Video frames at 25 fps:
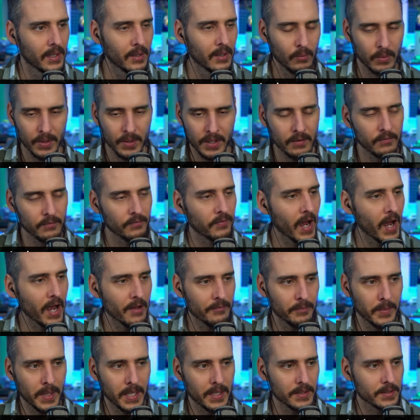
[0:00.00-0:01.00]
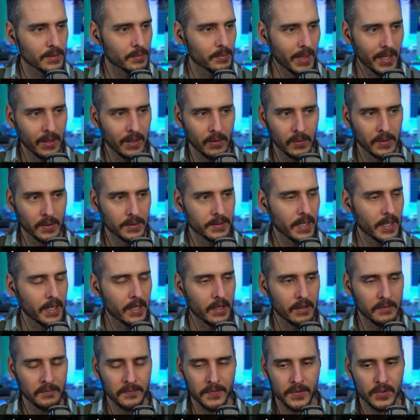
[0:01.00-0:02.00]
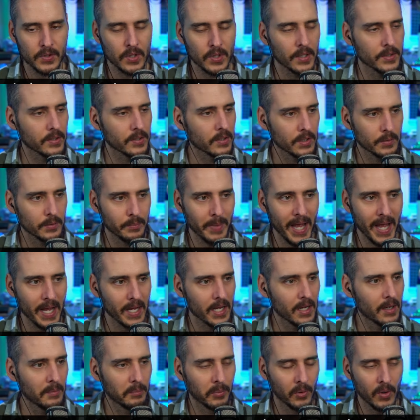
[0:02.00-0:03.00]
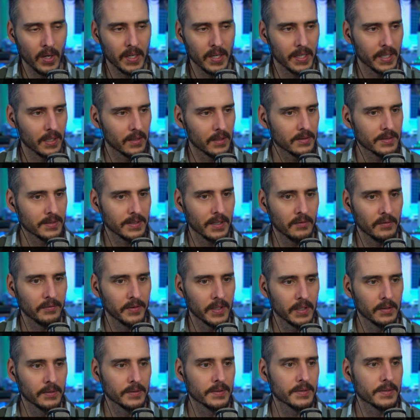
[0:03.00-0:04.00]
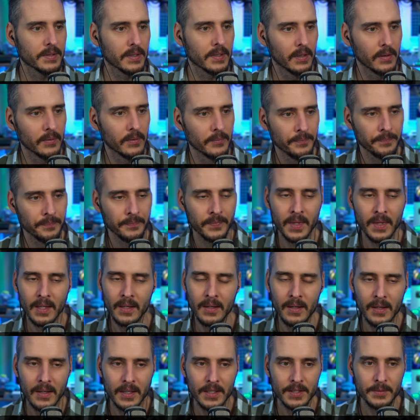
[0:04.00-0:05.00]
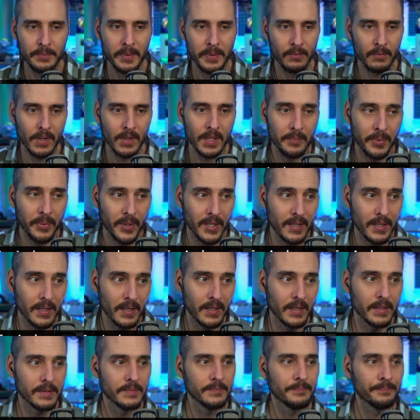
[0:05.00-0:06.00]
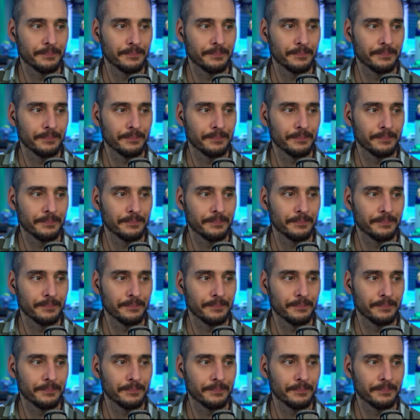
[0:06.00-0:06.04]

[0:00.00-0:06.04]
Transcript: Within five minutes, my whole entire infrastructure is back up, running, and self healed. So it's been running pretty good.